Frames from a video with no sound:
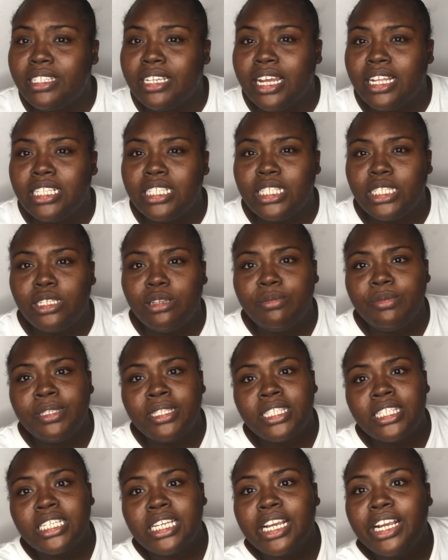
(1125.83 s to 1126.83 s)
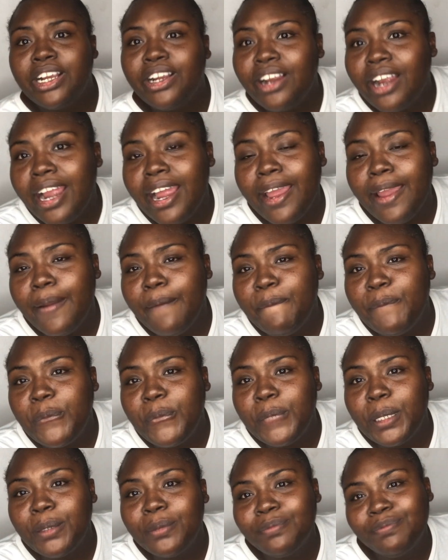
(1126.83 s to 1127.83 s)
and subscribe.
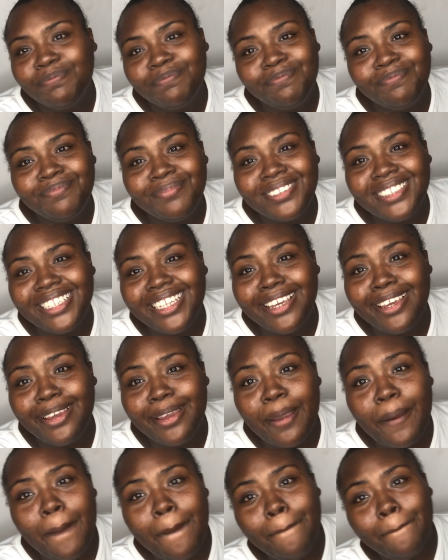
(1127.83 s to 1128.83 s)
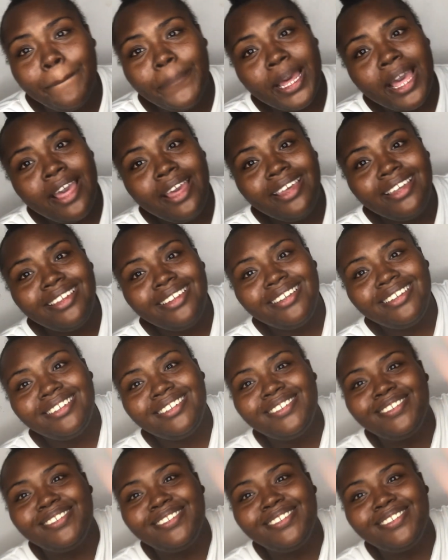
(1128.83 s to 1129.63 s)
Yeah, bye.